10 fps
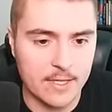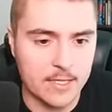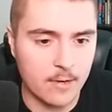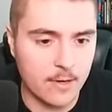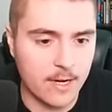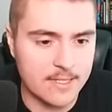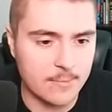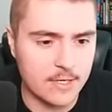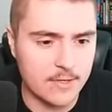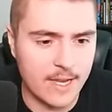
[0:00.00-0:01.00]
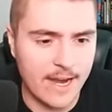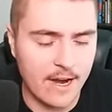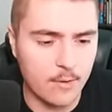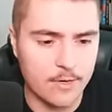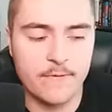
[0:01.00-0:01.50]
Let's go across the middle to
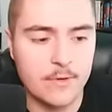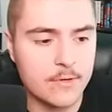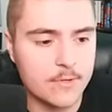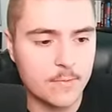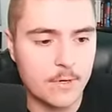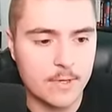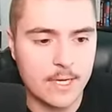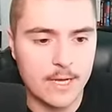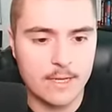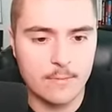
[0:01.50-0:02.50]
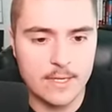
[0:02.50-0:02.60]
Howard. Field goals won't cut it.